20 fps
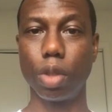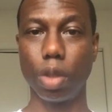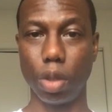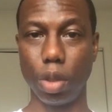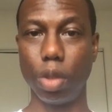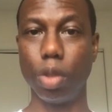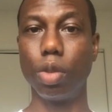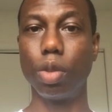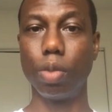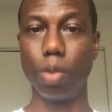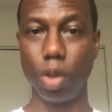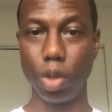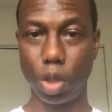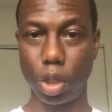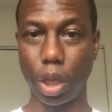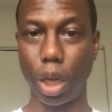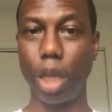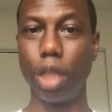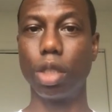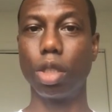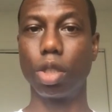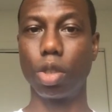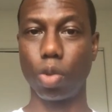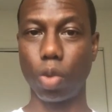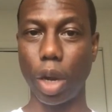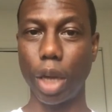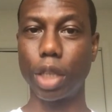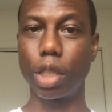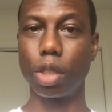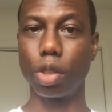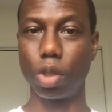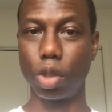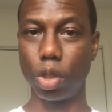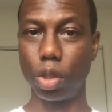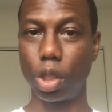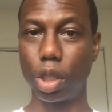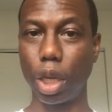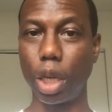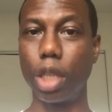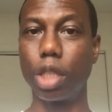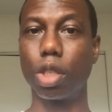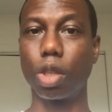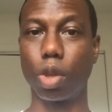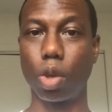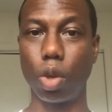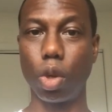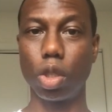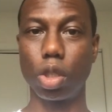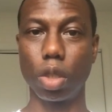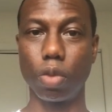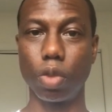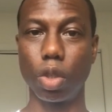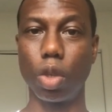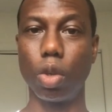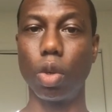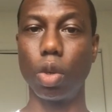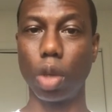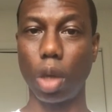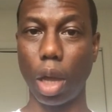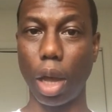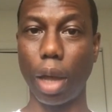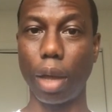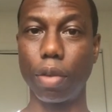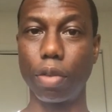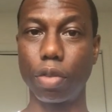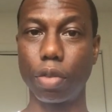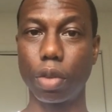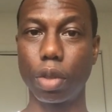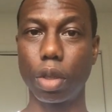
You change the direction, or you change the course of your own life.